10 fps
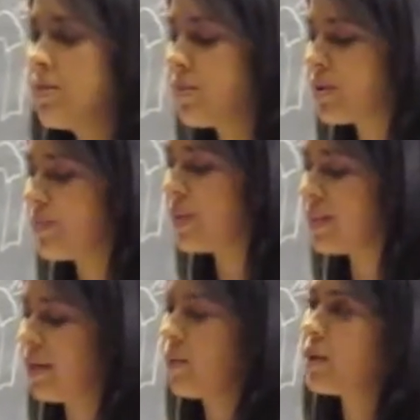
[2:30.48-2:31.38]
numbers
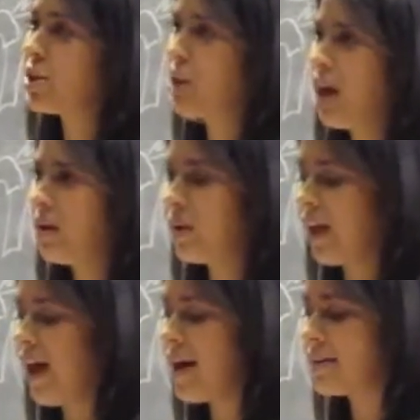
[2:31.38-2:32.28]
missing, what a shadow it
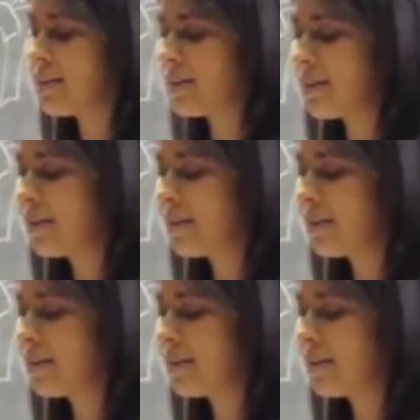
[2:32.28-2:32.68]
casts.